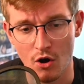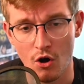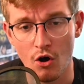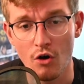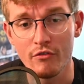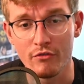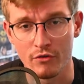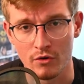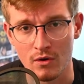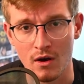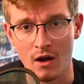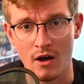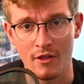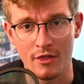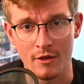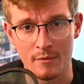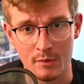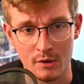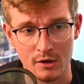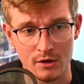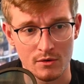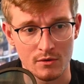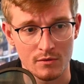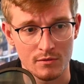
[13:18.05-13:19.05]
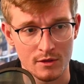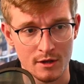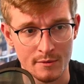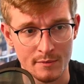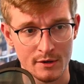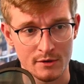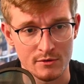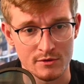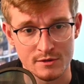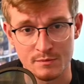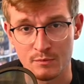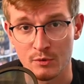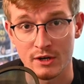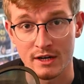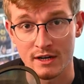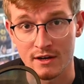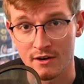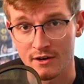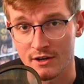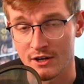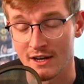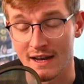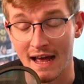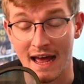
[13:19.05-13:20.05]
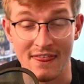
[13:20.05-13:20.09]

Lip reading: overall the book was pretty darn good.